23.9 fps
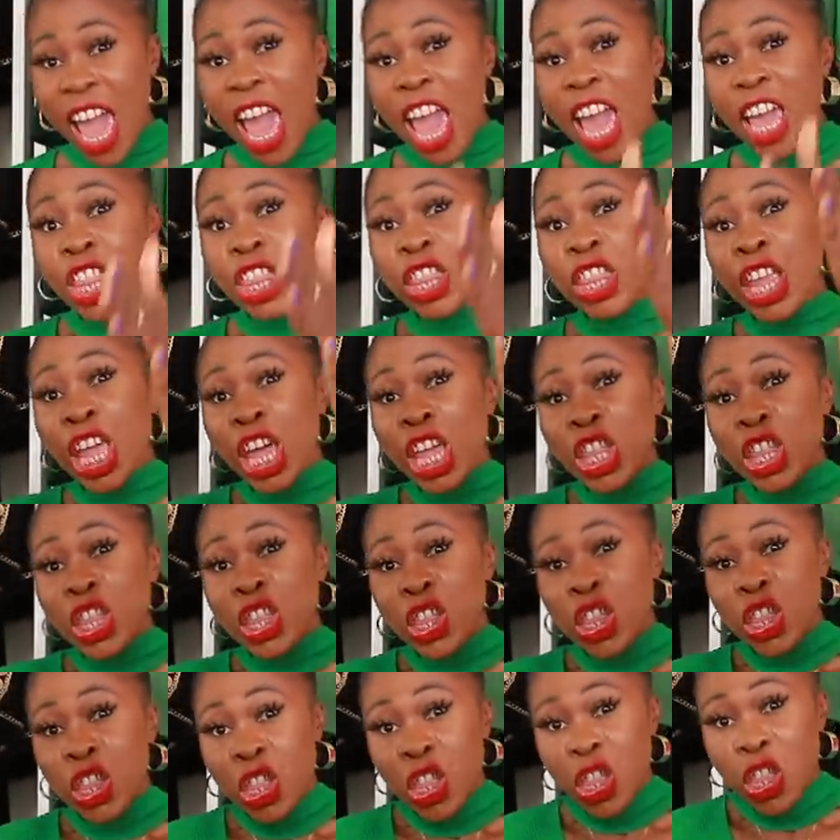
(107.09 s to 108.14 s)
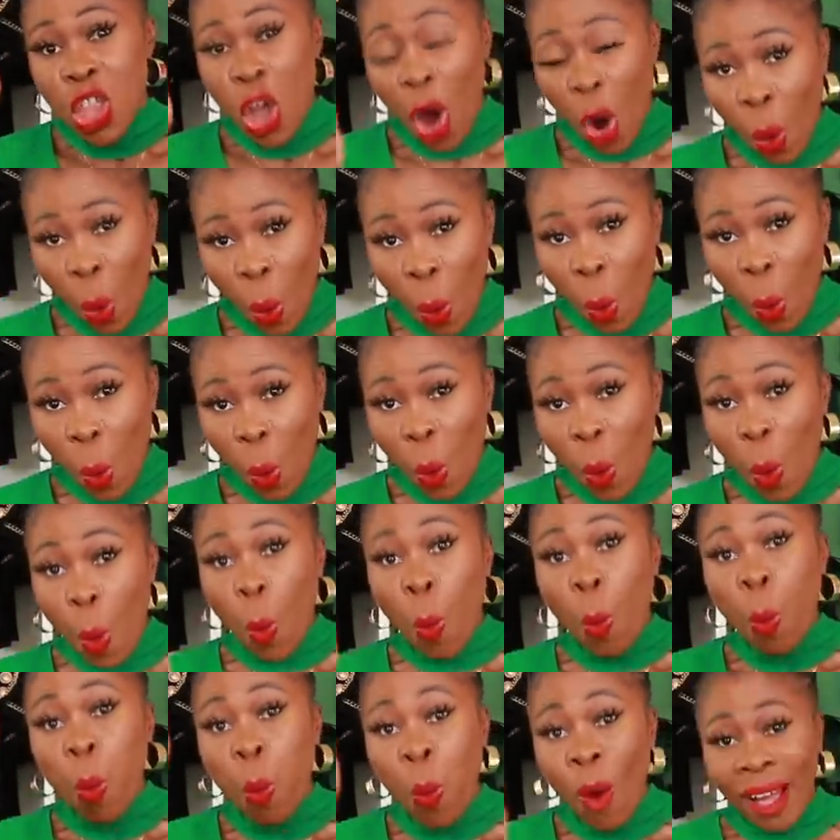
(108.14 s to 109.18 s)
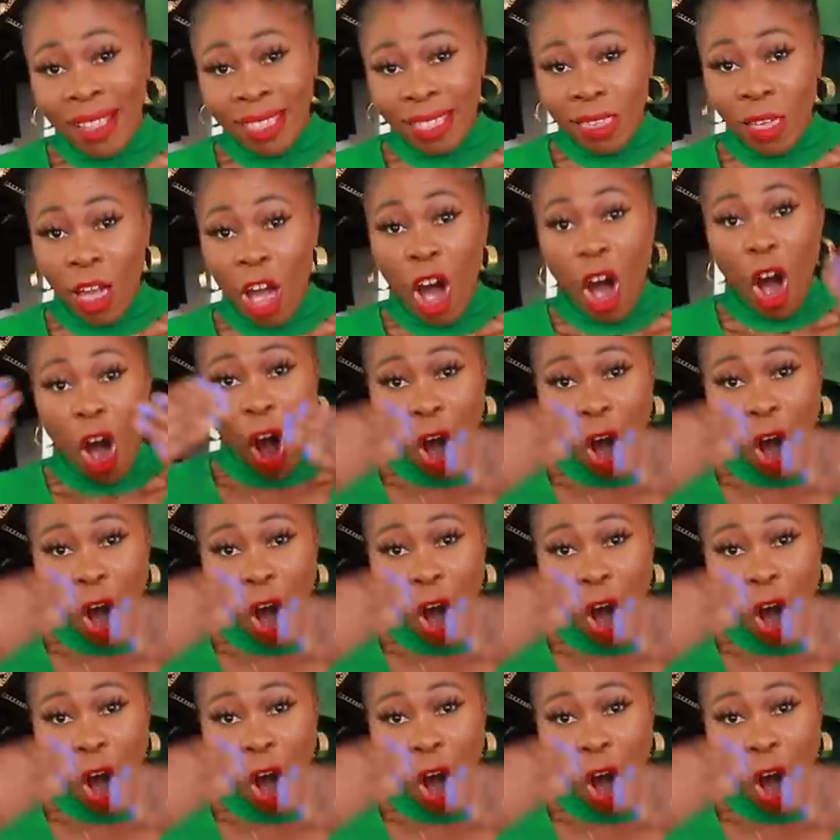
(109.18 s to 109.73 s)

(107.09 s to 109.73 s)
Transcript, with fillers: and they know what